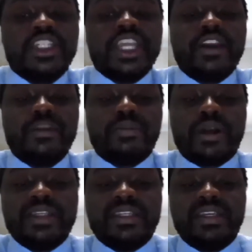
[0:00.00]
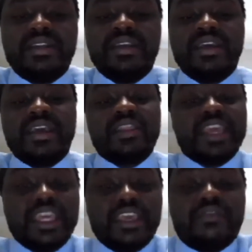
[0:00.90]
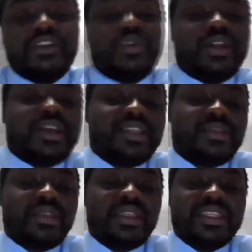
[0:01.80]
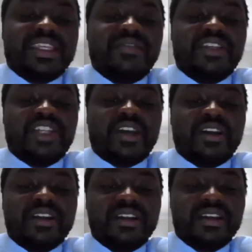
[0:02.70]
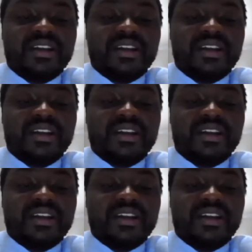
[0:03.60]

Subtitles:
Sharon Bryson. Thank you for joining us this evening, Sharon.